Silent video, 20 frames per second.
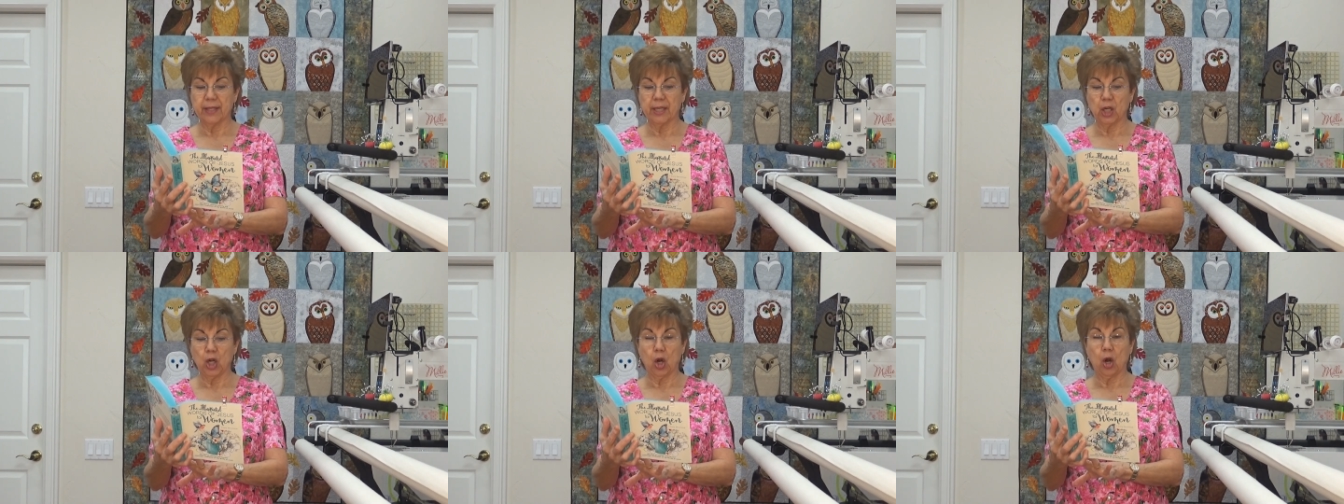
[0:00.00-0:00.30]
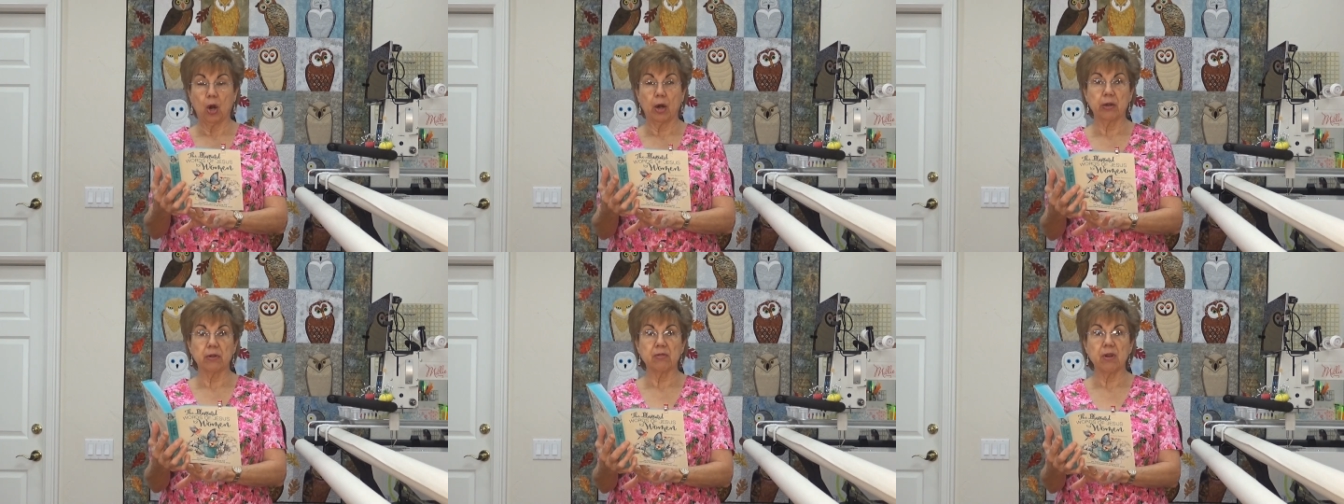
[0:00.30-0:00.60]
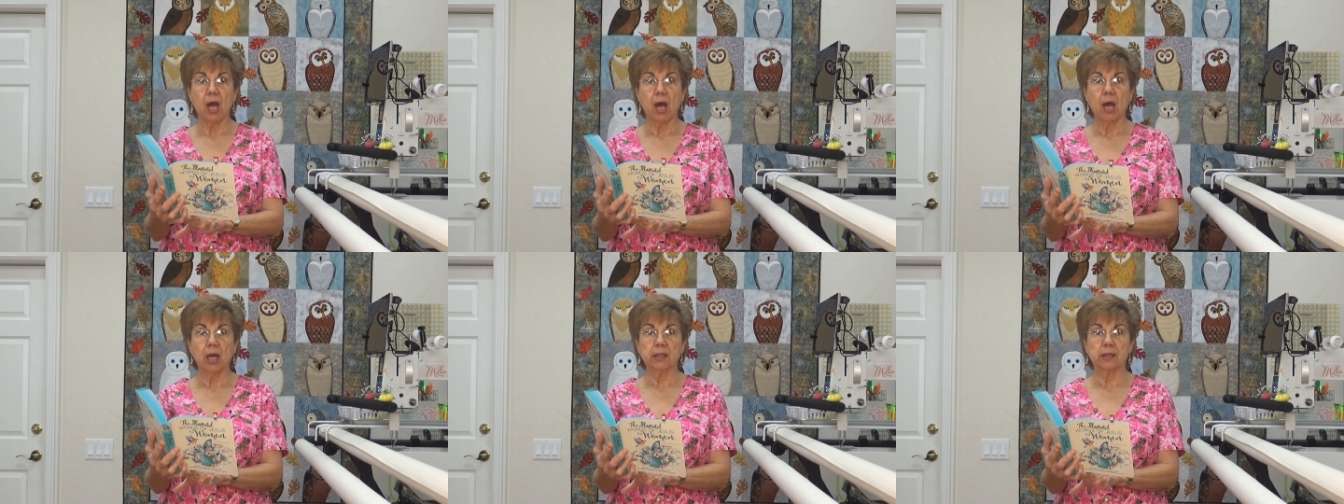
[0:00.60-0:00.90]
that are
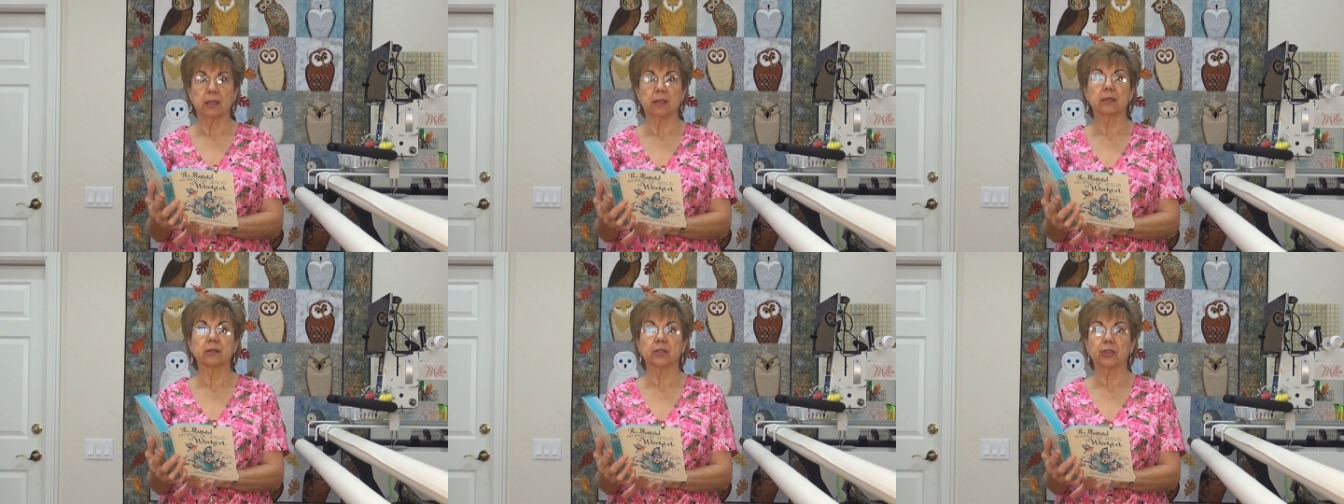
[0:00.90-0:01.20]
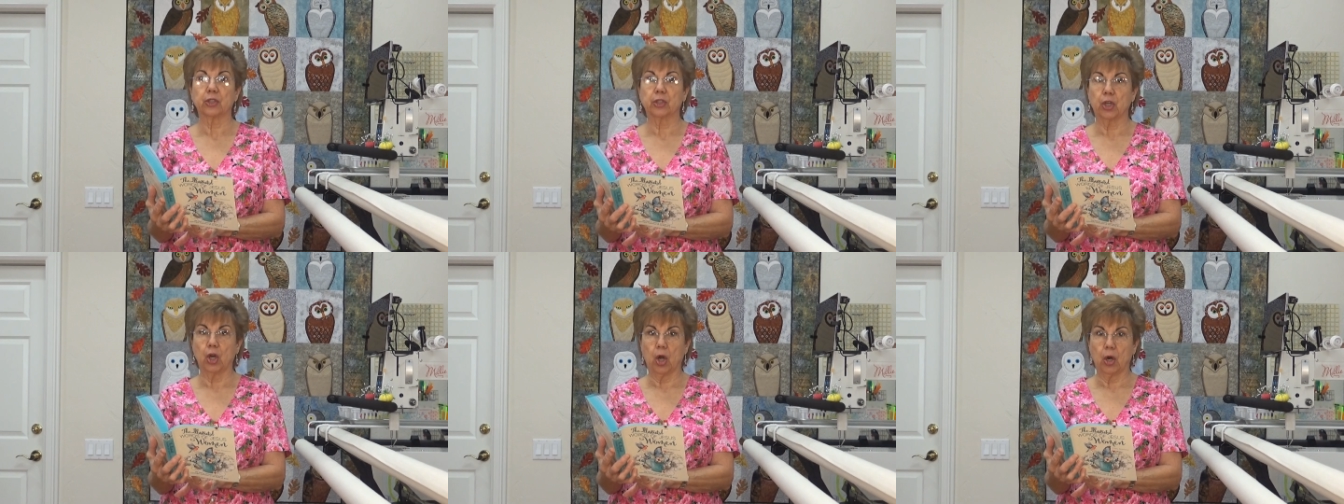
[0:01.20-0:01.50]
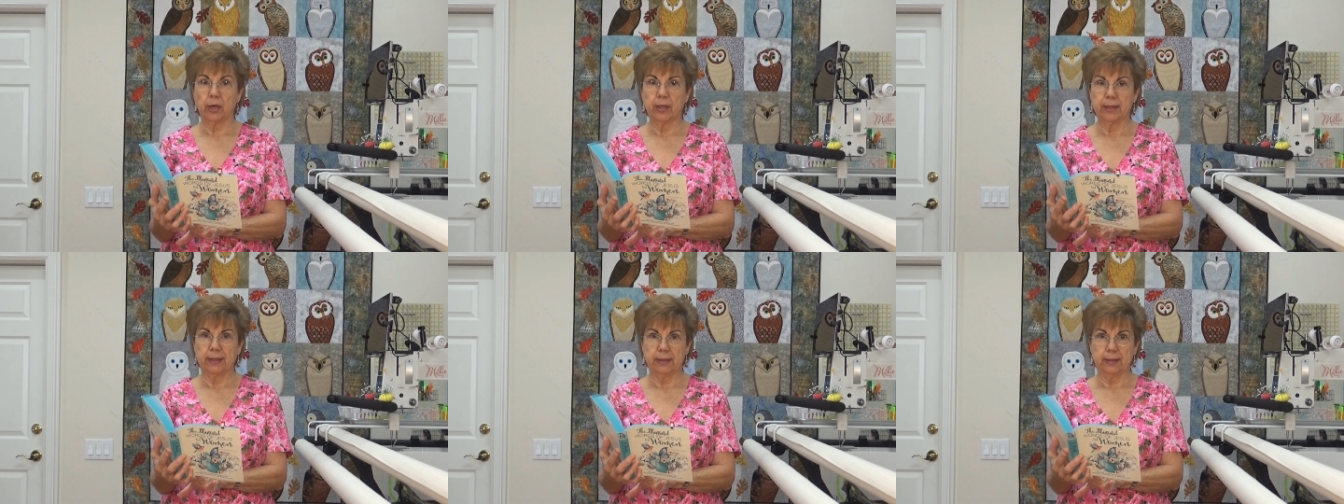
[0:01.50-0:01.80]
not
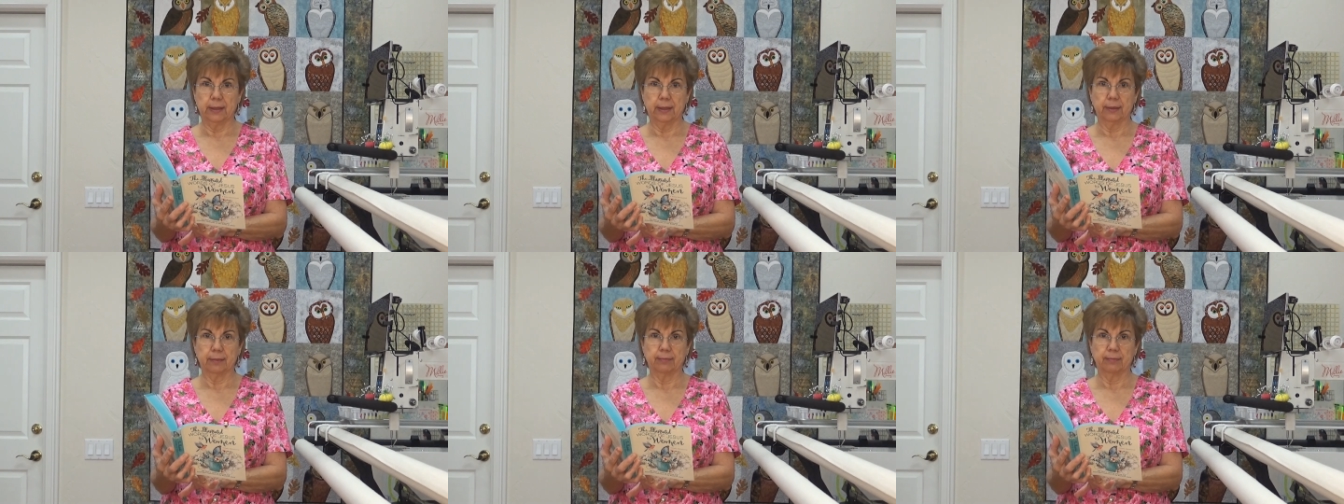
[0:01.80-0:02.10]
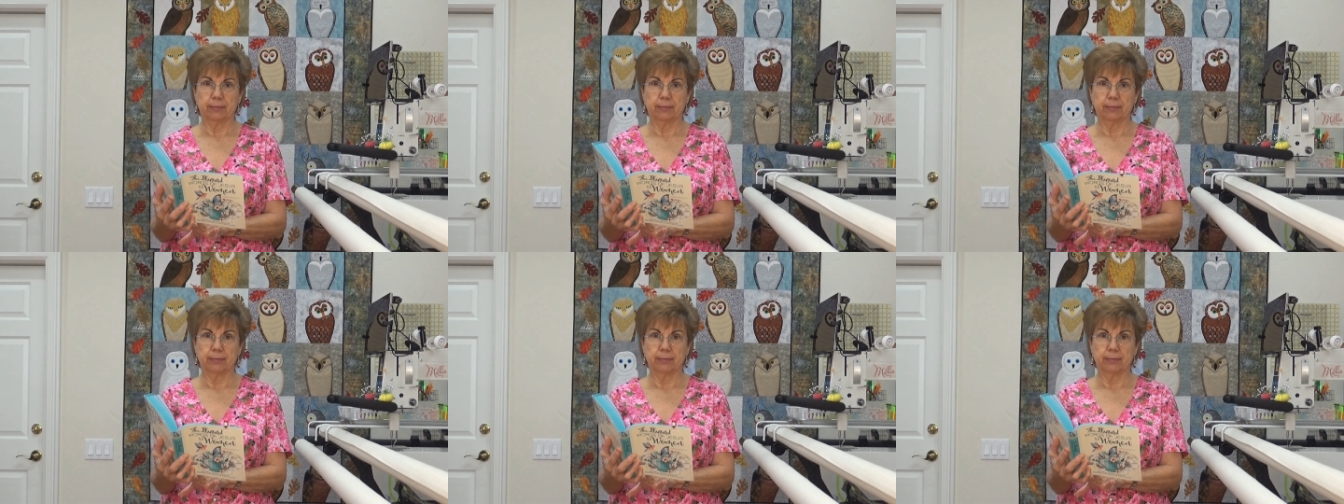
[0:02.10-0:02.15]
guarded.